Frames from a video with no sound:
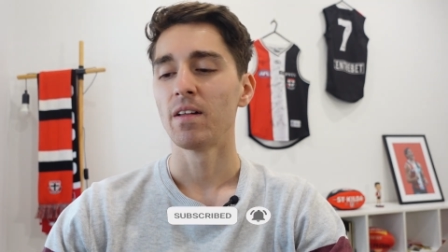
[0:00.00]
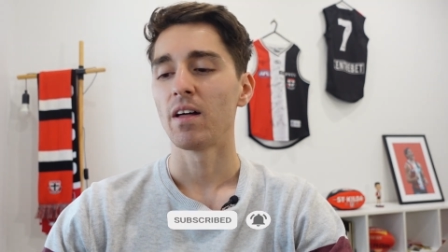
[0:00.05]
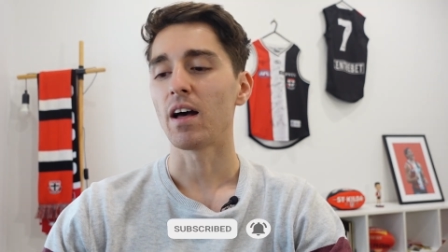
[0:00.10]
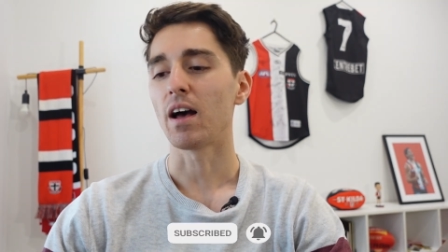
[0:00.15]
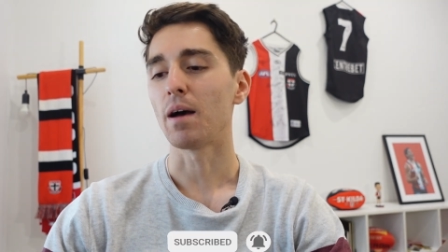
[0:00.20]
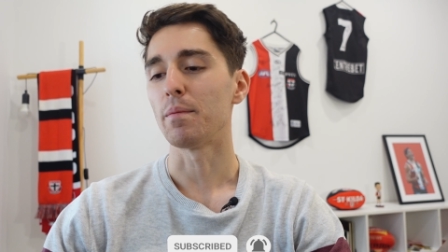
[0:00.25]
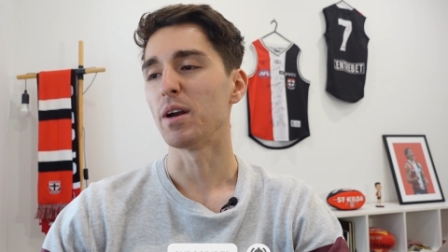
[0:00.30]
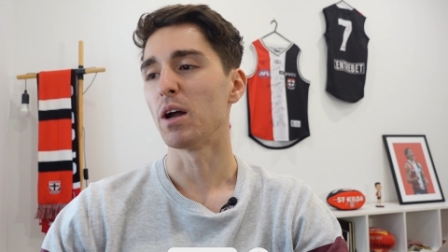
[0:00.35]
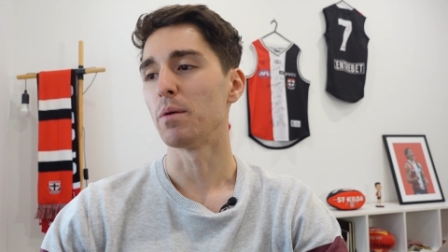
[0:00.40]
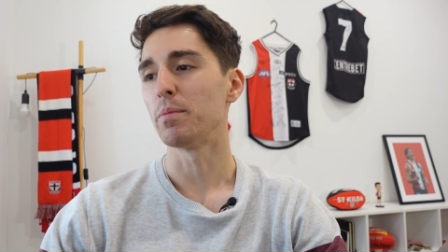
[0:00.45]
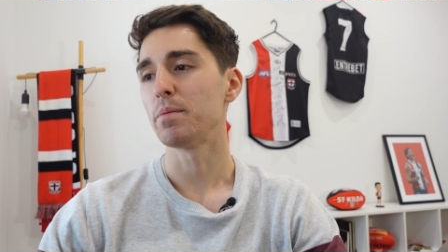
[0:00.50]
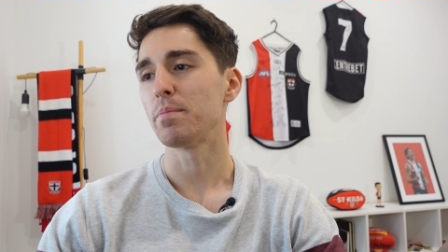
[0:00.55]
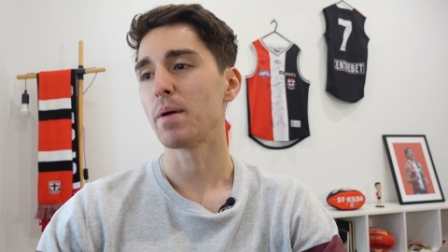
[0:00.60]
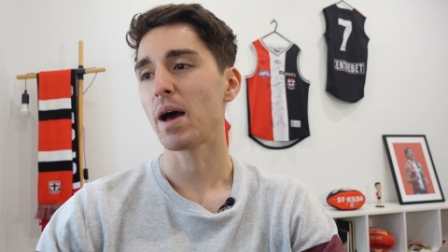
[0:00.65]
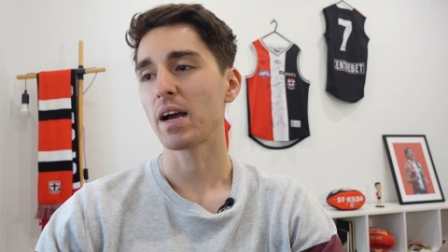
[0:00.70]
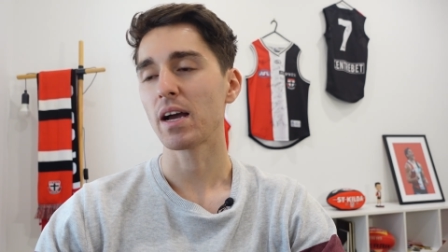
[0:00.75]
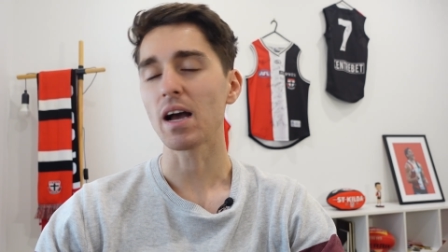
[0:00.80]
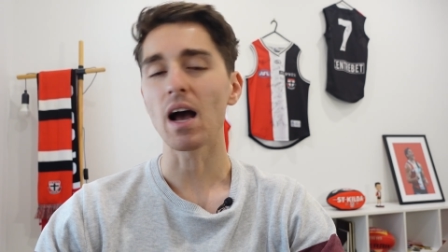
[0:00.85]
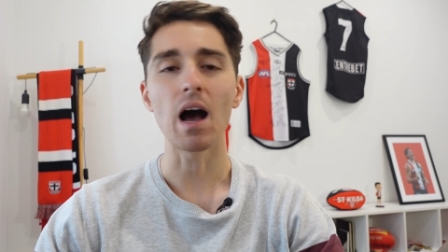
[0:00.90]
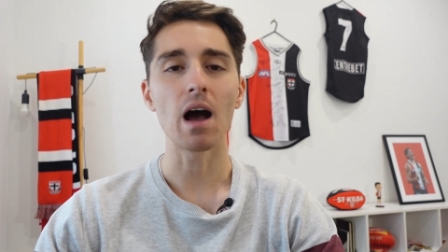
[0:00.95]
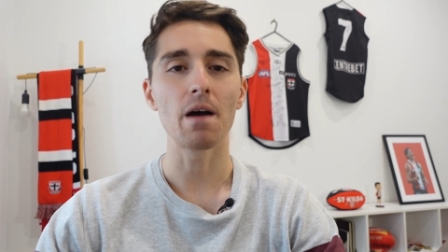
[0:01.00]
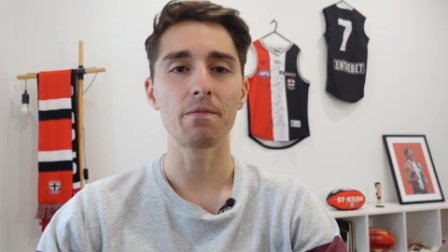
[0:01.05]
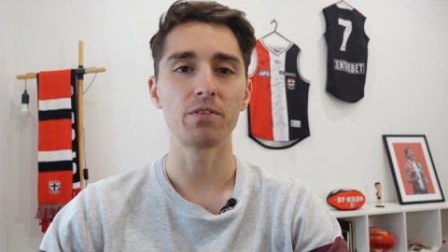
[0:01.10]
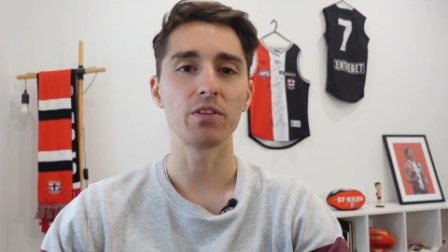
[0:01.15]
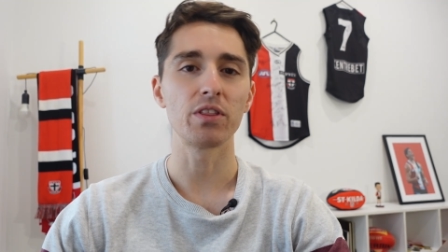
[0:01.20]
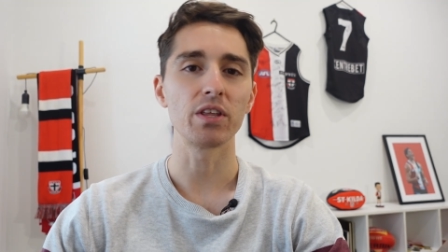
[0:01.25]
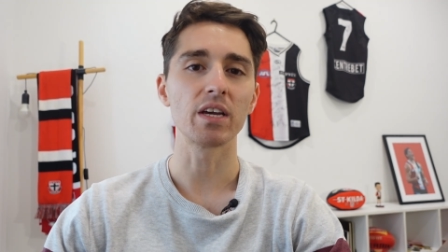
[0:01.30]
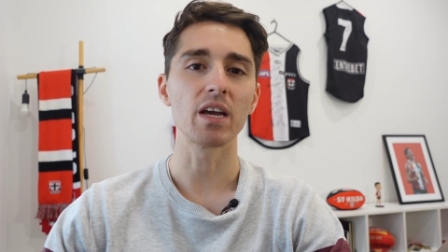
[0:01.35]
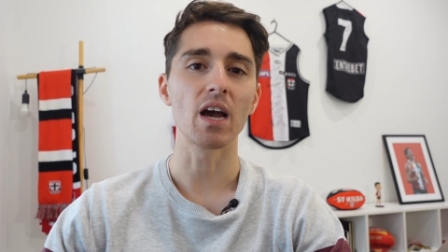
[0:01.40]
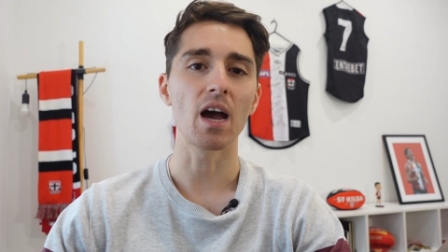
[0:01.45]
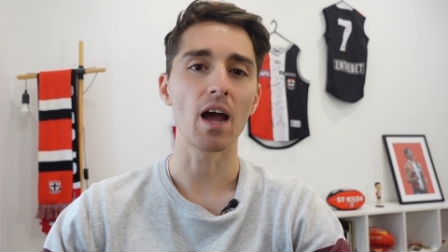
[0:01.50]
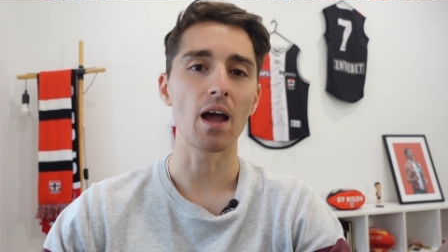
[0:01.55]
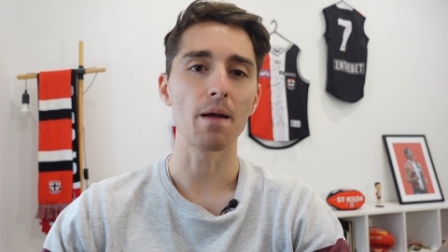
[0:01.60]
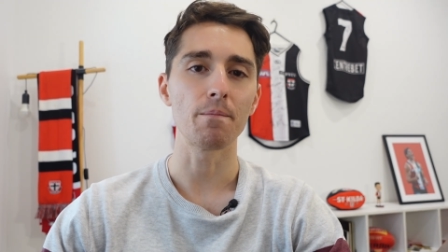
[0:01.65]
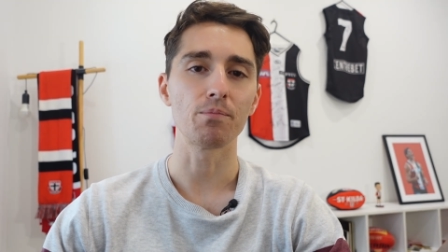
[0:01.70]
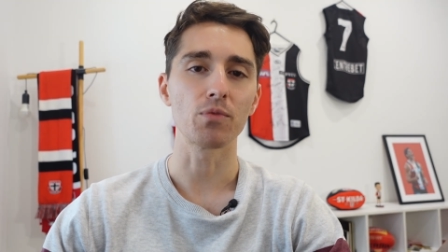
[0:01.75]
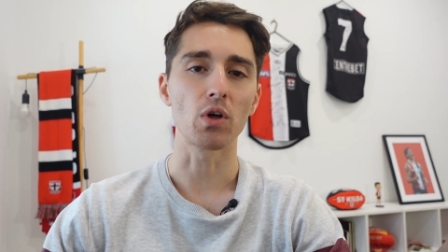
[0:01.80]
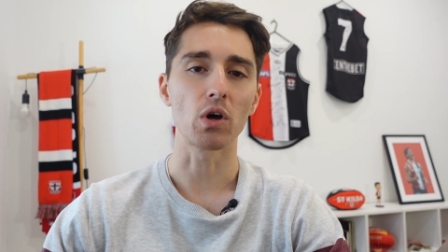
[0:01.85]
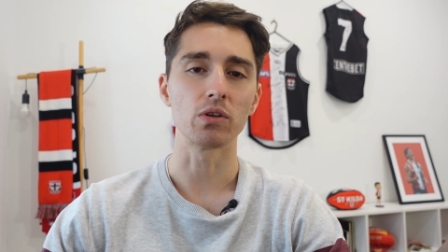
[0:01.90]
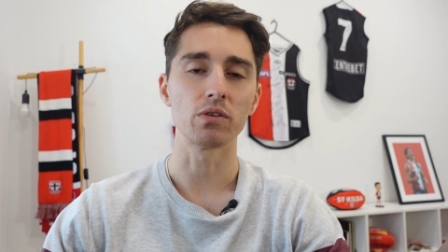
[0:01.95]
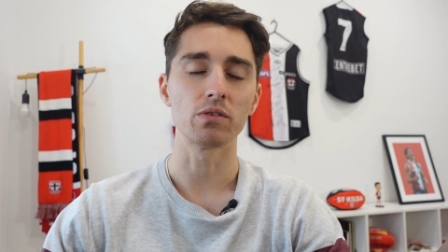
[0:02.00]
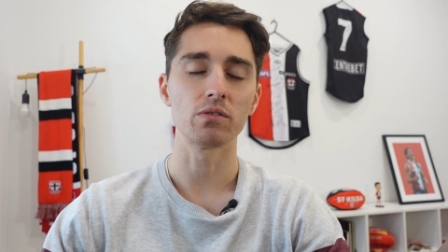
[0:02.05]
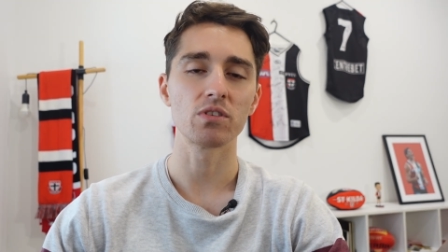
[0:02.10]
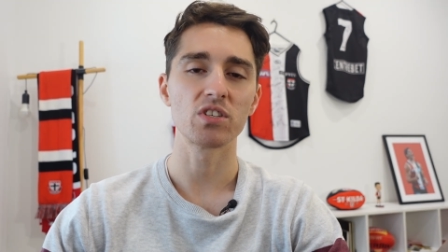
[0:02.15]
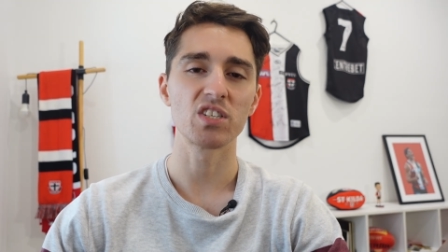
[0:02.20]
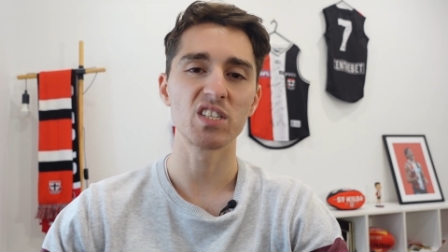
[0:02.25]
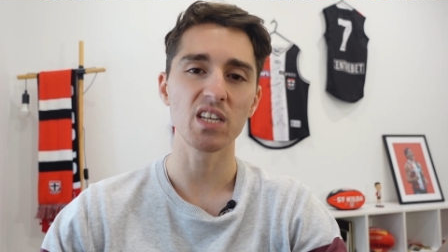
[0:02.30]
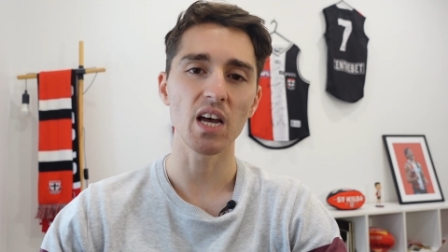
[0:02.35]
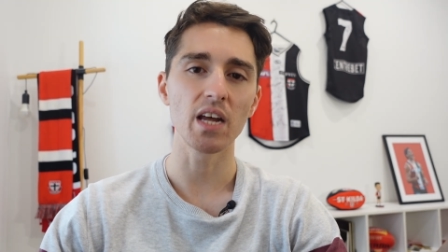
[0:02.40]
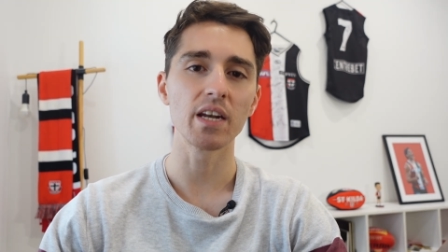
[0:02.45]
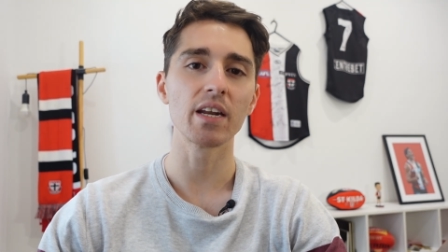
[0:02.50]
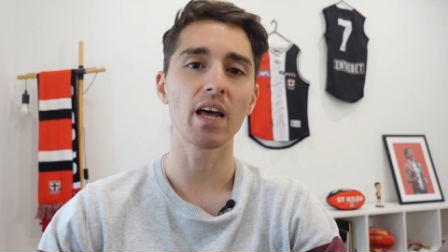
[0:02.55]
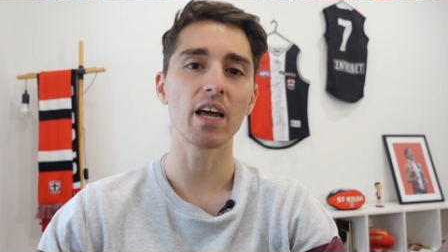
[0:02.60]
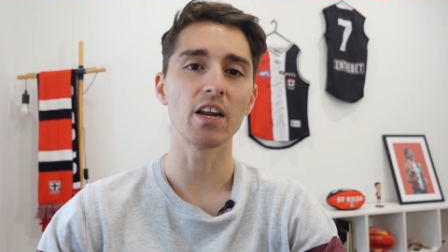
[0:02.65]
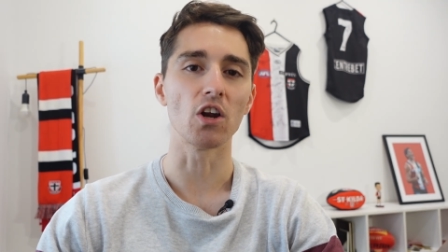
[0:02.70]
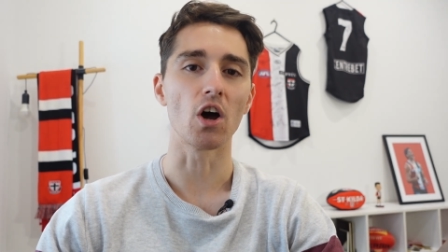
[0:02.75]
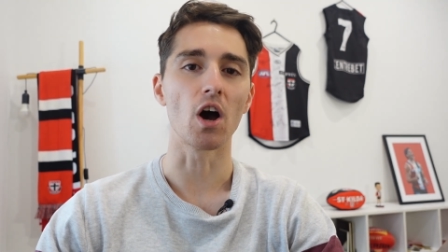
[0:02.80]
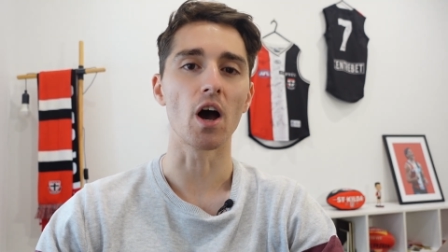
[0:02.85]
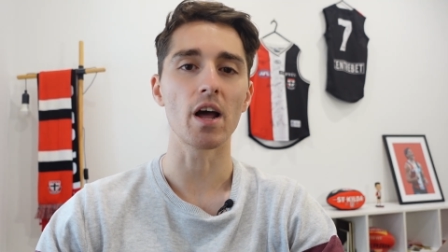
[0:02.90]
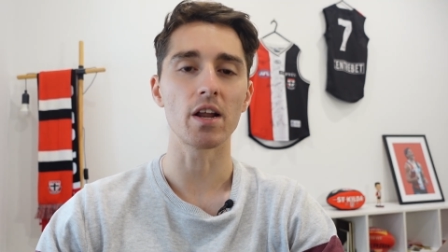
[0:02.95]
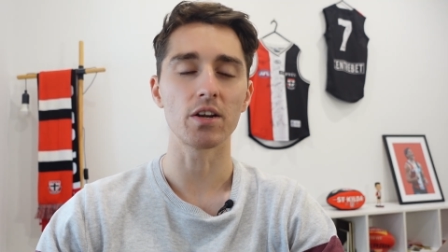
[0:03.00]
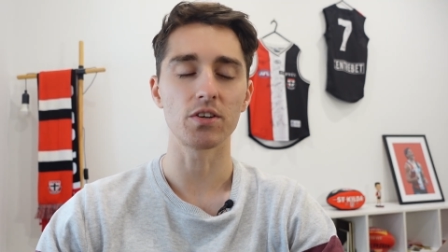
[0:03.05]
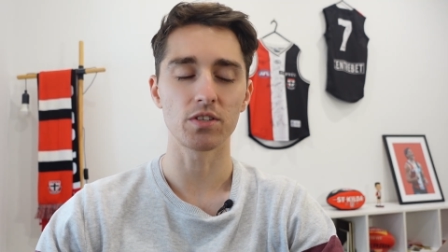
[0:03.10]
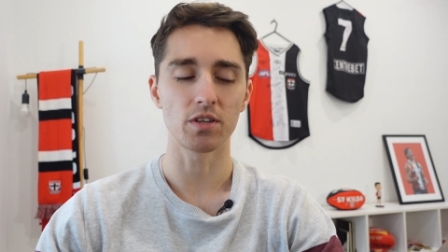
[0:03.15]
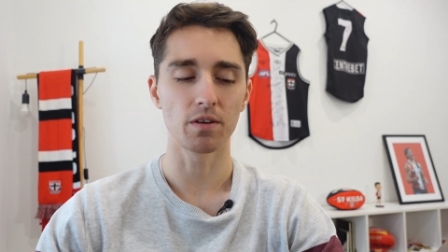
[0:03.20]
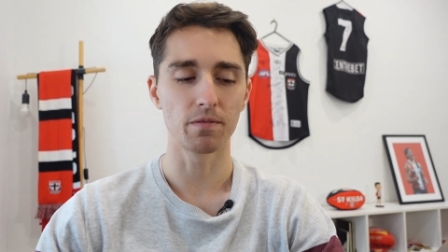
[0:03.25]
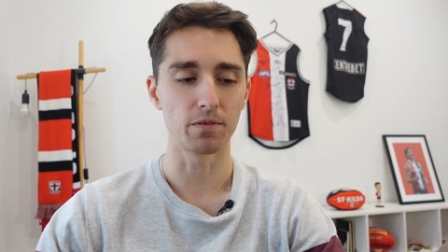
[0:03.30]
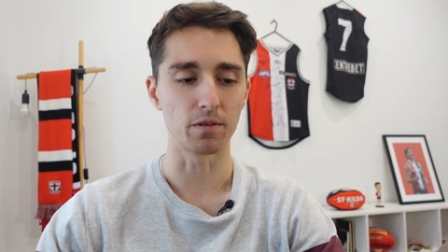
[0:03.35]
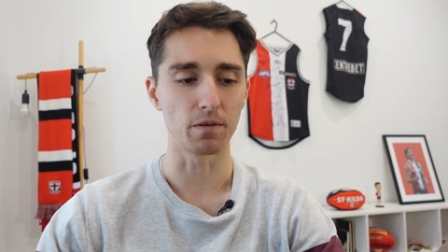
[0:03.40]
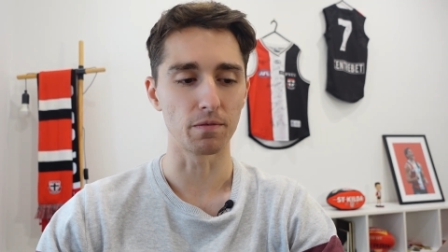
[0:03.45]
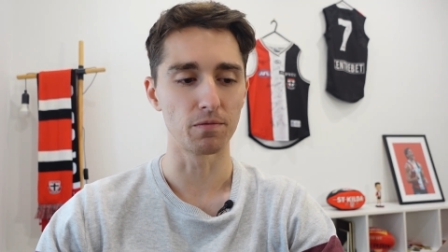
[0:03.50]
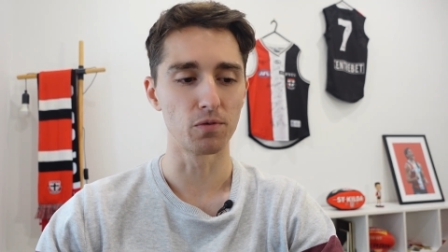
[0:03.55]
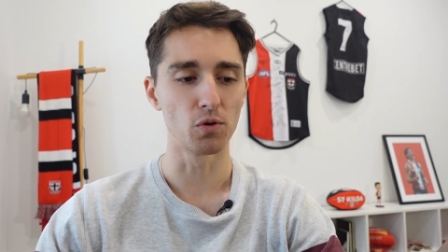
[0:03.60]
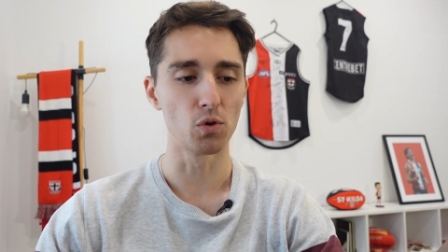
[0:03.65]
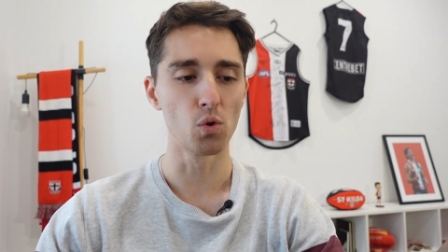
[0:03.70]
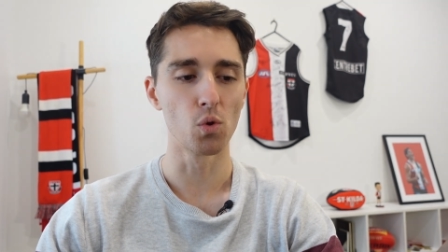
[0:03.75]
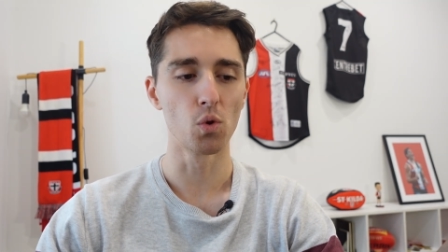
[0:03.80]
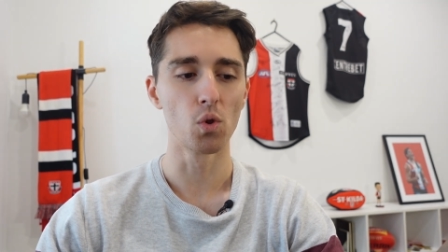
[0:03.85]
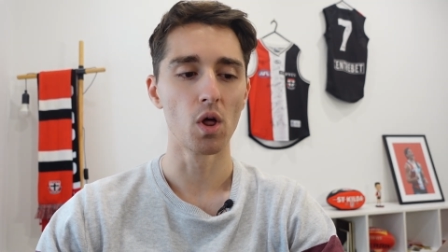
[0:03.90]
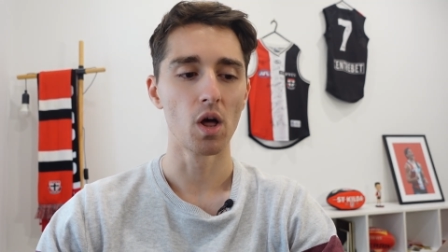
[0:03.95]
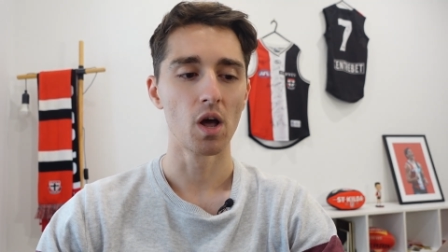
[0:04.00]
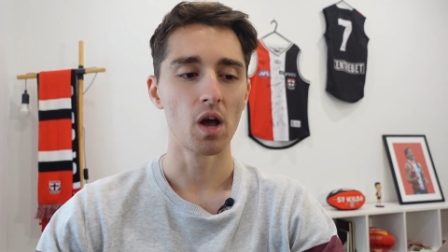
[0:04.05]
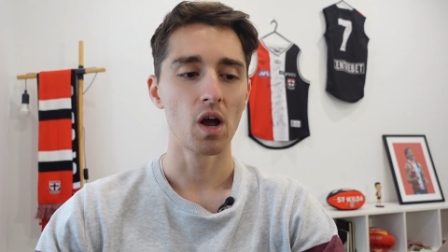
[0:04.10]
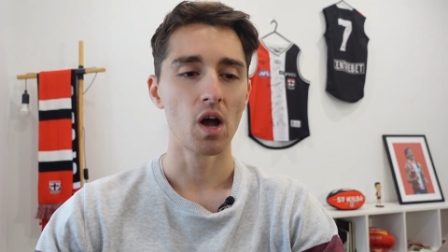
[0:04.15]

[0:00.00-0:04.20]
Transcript: Um, and I'll be back after the game on Sunday night for the full